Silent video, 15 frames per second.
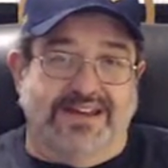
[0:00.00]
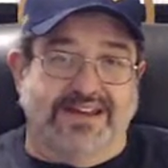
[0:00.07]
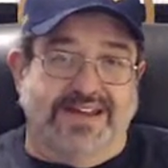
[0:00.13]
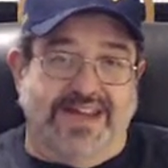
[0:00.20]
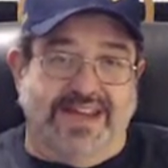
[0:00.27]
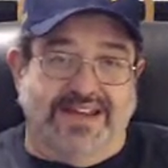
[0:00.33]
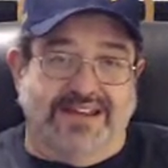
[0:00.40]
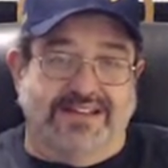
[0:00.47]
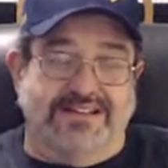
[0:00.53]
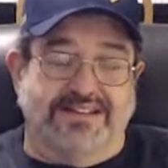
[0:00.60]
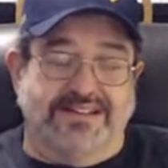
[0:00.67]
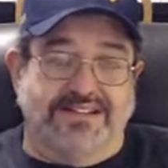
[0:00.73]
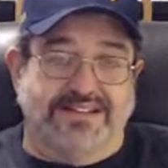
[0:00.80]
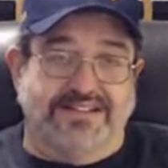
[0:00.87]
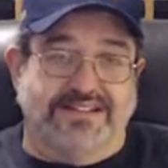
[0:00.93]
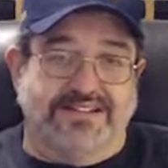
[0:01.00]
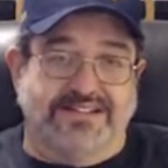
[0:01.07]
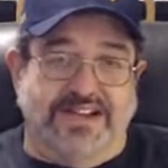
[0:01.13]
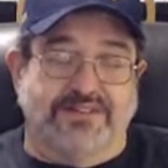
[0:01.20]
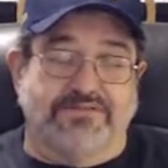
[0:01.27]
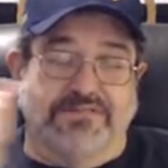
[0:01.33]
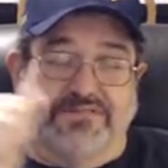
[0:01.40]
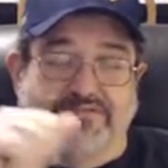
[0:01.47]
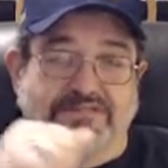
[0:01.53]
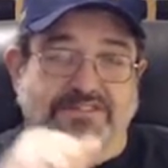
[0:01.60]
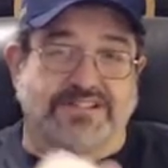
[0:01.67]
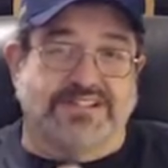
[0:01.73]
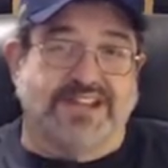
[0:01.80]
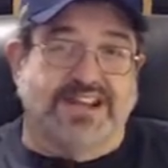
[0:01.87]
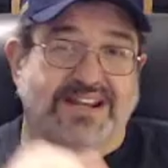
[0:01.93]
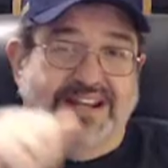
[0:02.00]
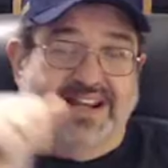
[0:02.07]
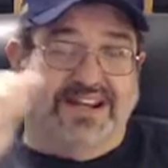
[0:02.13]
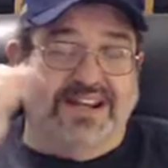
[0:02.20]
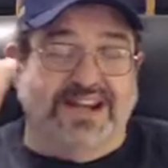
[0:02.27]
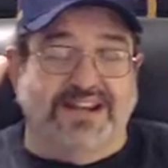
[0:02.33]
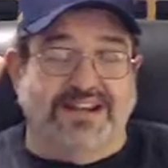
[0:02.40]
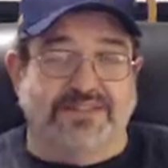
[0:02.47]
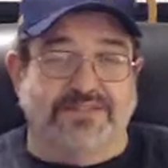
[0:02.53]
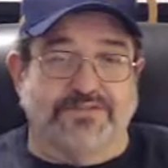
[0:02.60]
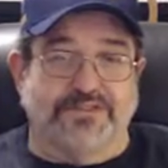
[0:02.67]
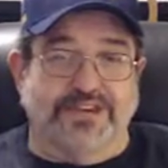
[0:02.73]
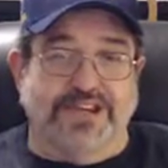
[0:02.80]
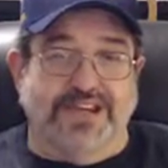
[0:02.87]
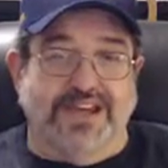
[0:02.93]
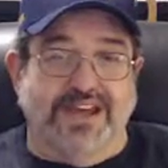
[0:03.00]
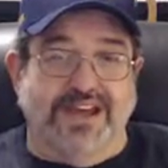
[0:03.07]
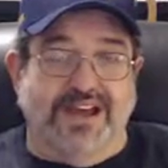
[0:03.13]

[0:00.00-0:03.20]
yeah, January 1st, 1983,